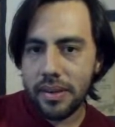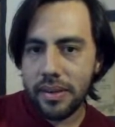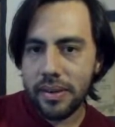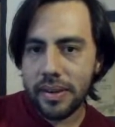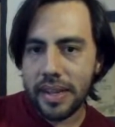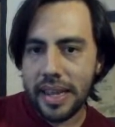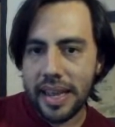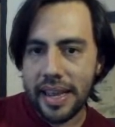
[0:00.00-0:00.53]

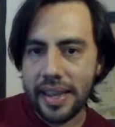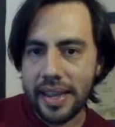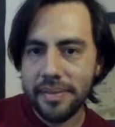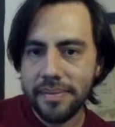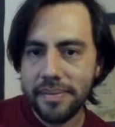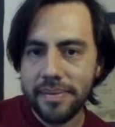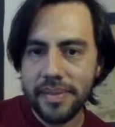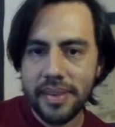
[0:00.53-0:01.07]
Okay,
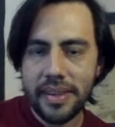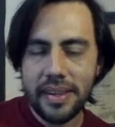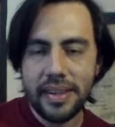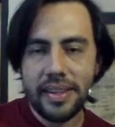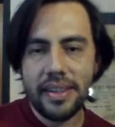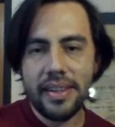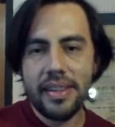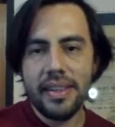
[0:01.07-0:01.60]

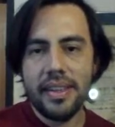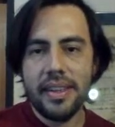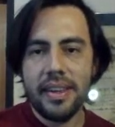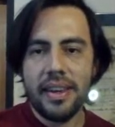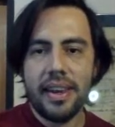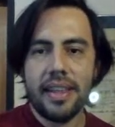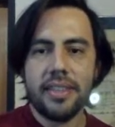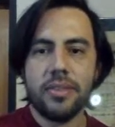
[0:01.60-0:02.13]

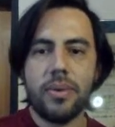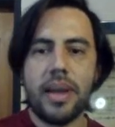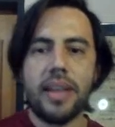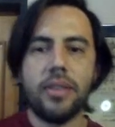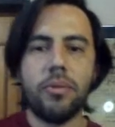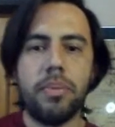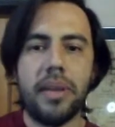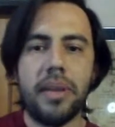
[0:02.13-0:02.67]
let's try
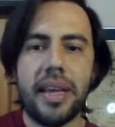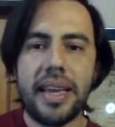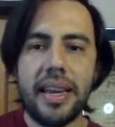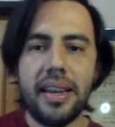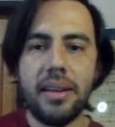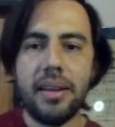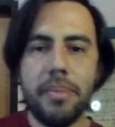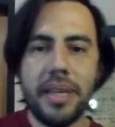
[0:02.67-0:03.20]
to play a
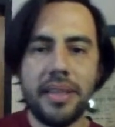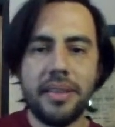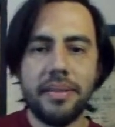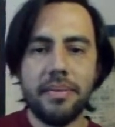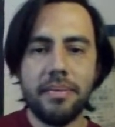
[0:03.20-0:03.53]
little bit.